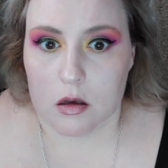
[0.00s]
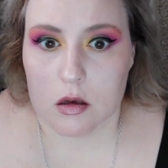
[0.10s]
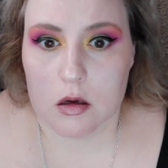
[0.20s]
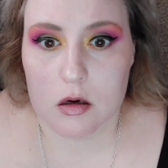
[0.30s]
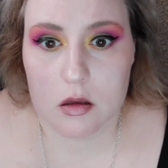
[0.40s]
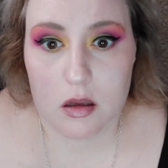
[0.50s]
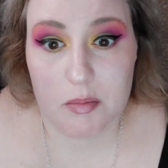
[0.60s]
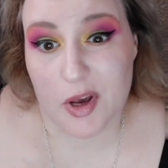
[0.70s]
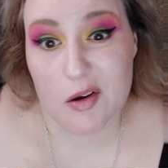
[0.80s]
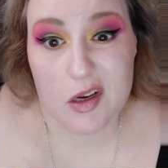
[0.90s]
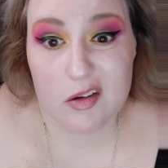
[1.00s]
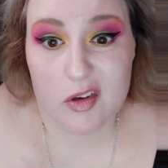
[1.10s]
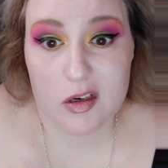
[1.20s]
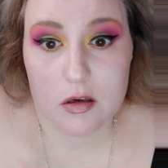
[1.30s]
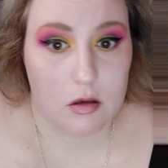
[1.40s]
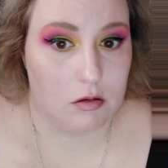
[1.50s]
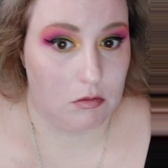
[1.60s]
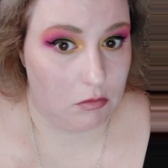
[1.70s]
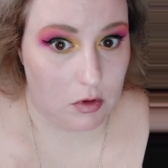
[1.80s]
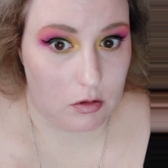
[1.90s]
Are they about even?
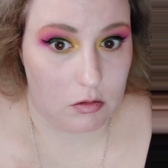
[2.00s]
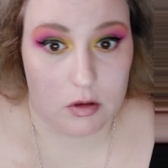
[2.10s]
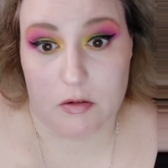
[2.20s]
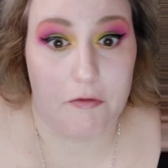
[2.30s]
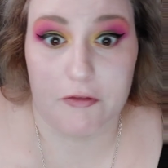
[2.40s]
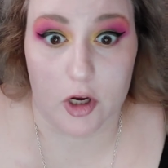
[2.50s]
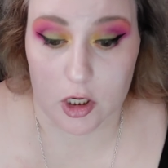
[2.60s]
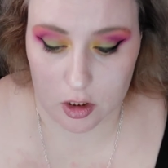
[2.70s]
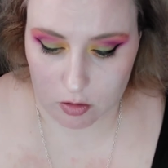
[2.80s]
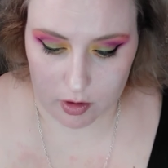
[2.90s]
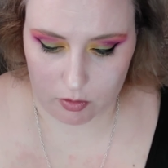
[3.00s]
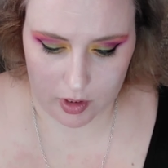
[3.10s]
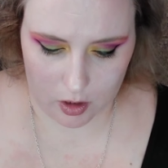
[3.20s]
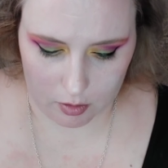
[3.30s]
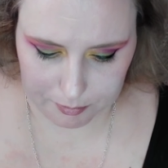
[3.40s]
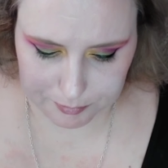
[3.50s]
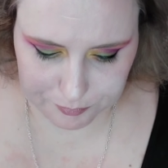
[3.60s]
I don't fucking know. I don't care.